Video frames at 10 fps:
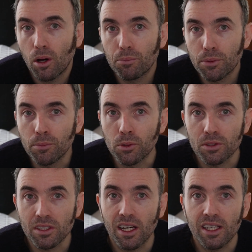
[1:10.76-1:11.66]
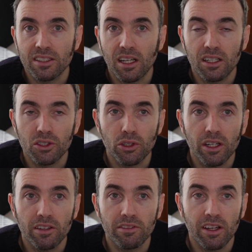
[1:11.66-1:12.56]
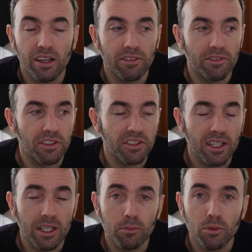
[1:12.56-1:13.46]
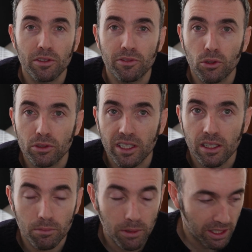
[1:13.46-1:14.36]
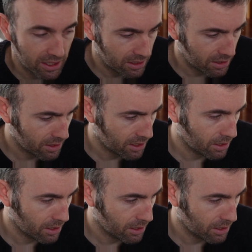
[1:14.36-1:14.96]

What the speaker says: optimal size hard drive of the time was 4 terabytes.